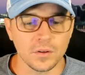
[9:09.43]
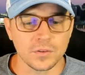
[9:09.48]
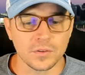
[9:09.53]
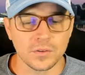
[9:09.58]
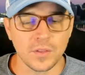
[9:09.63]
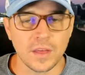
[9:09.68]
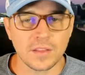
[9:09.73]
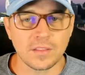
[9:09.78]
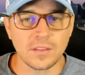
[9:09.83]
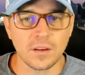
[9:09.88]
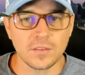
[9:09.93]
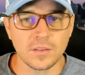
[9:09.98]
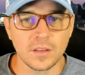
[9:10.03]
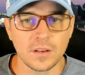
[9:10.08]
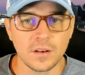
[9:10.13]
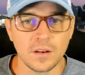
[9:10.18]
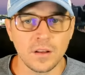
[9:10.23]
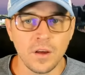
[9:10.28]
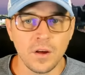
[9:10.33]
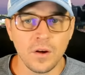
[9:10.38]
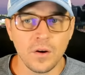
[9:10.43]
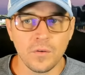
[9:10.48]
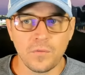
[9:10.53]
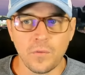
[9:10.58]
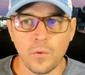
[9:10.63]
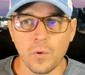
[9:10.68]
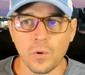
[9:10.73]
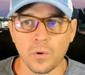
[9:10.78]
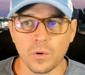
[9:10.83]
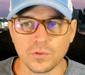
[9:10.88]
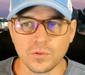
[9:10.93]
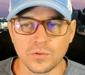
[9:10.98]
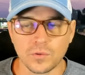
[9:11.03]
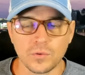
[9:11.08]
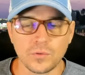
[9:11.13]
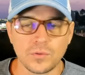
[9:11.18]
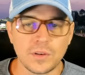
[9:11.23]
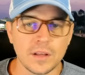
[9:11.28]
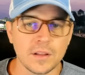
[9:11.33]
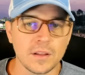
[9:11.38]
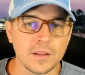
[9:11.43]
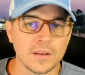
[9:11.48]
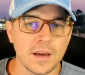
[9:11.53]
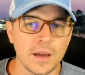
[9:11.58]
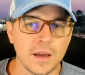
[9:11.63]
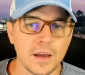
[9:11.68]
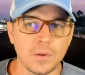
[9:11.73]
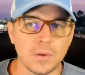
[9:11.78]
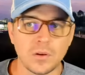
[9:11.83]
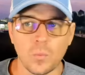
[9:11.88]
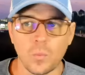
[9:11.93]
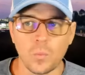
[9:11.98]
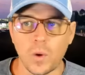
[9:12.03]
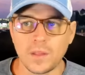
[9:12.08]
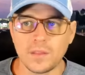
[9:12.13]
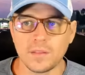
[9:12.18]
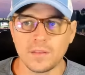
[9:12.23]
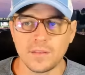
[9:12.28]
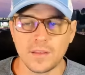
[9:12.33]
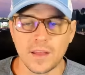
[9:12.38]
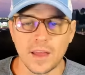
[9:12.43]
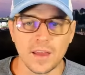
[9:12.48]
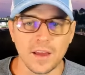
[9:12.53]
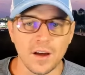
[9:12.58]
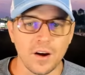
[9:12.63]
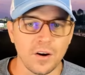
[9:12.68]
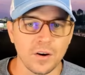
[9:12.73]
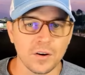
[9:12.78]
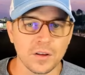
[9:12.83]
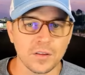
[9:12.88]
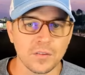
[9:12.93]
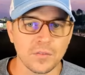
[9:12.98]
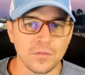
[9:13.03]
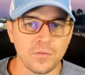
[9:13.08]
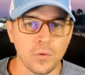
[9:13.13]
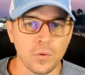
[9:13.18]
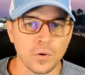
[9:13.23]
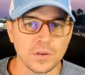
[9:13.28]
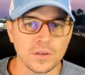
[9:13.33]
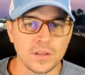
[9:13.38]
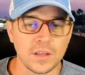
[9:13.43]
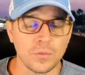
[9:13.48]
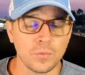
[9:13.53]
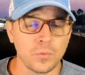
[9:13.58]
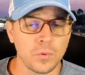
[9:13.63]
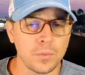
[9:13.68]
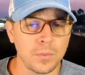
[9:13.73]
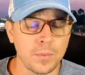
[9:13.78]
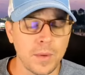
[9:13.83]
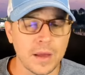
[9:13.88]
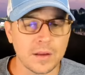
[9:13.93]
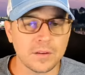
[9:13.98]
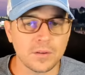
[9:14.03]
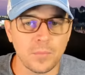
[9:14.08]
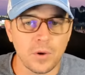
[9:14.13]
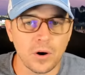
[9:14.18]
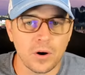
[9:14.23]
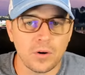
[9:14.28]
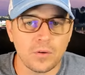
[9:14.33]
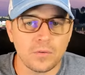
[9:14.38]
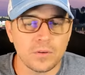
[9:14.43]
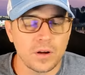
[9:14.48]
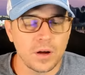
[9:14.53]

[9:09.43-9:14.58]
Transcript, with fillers: So that does it for Drew's Daily Diamond Wednesday, August 14th. We'll be back tomorrow.